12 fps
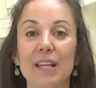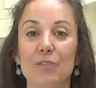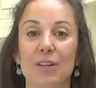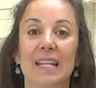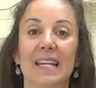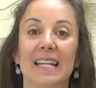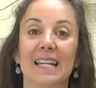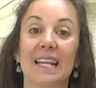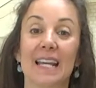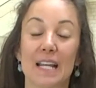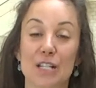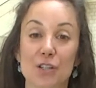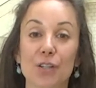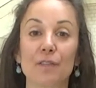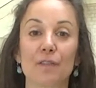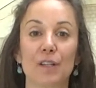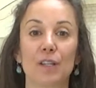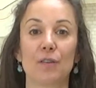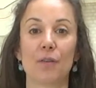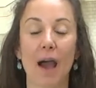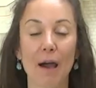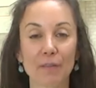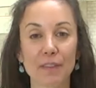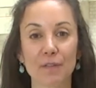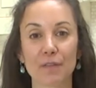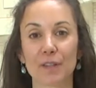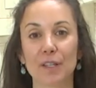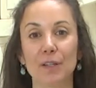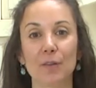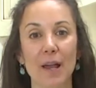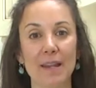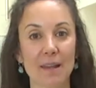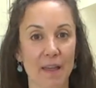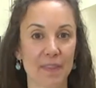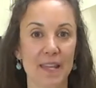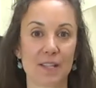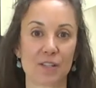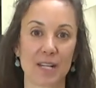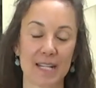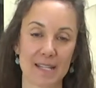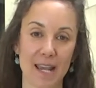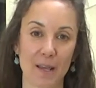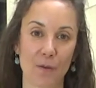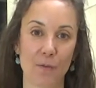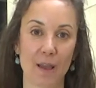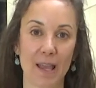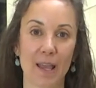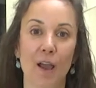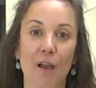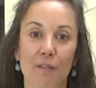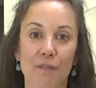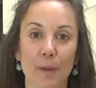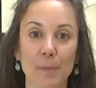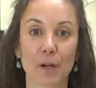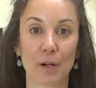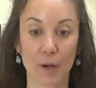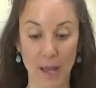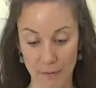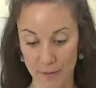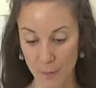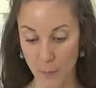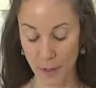ingredient is good for you, healthy for you, and nothing is gonna take away from your health and